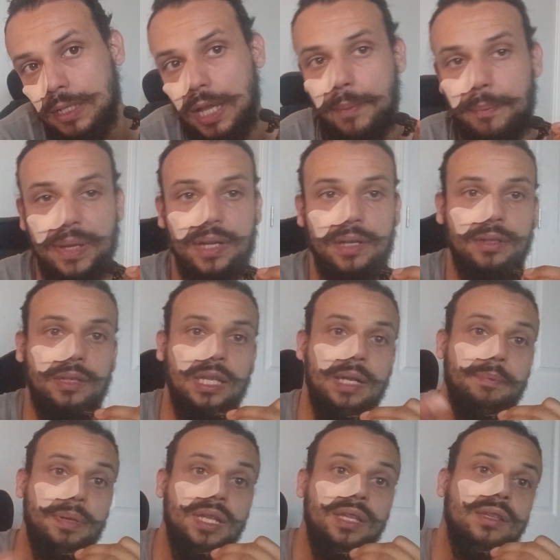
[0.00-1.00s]
apparently
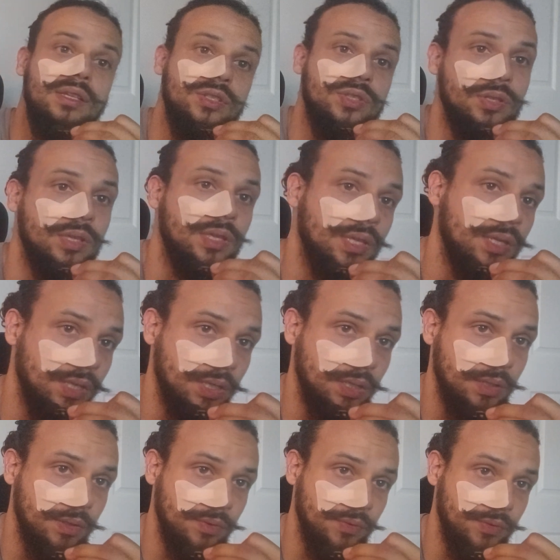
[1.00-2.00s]
appealing to
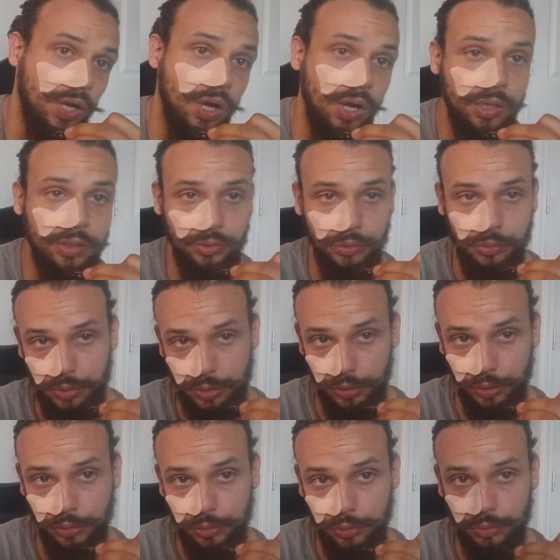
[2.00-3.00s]
the
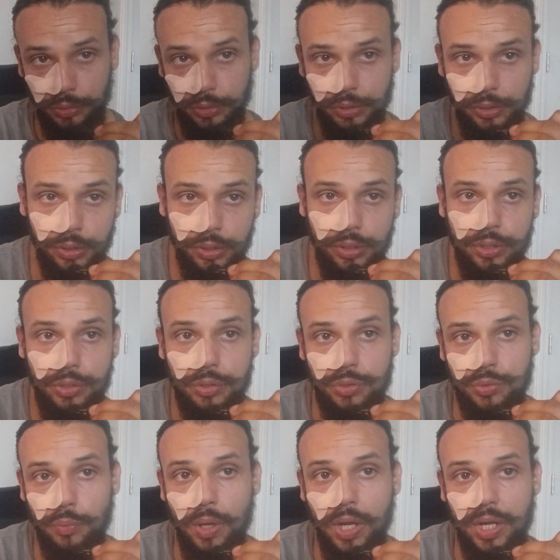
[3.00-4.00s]
onlooker
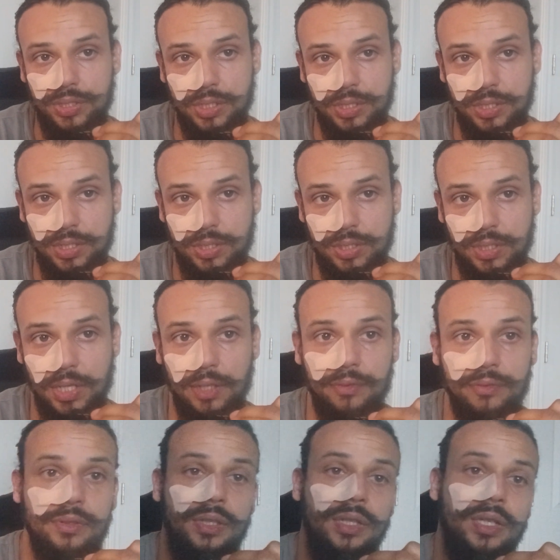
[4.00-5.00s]
who's watching this
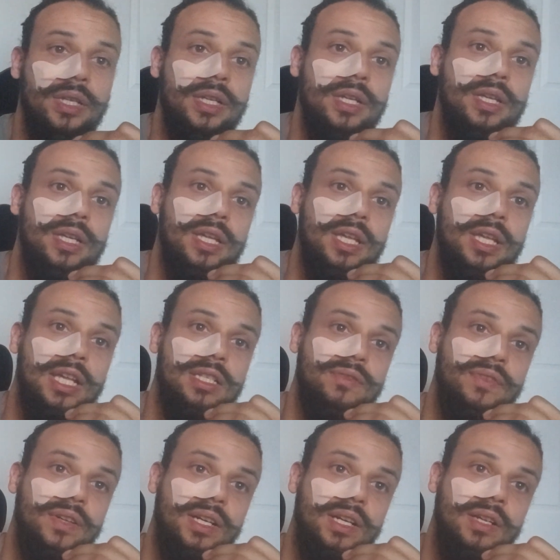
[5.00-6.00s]
stuff. It's
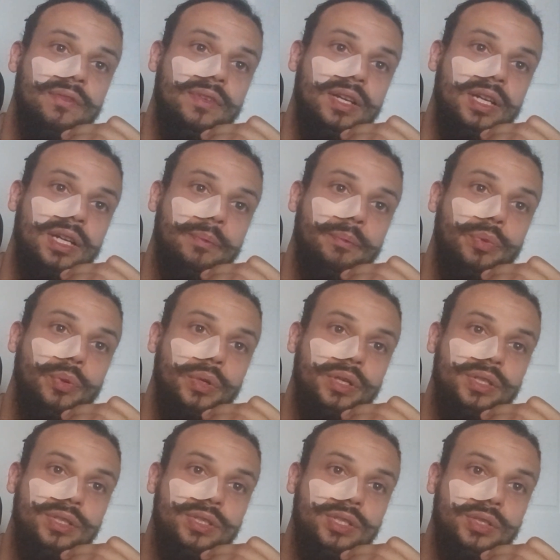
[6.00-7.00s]
very, very
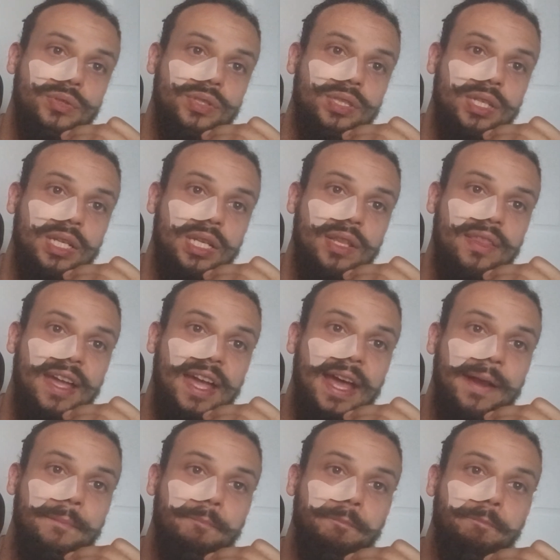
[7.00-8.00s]
important to see
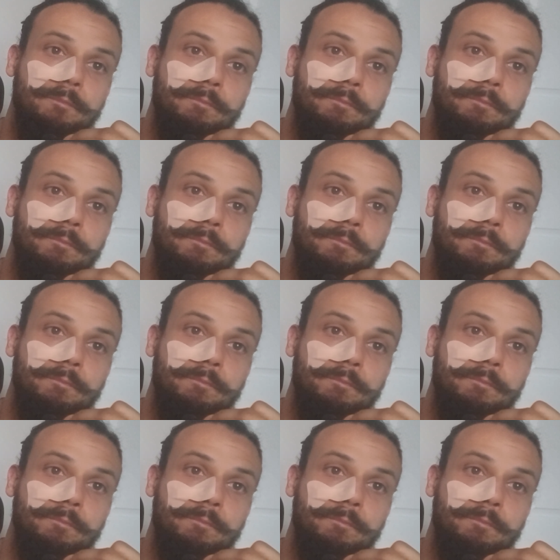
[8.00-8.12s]
that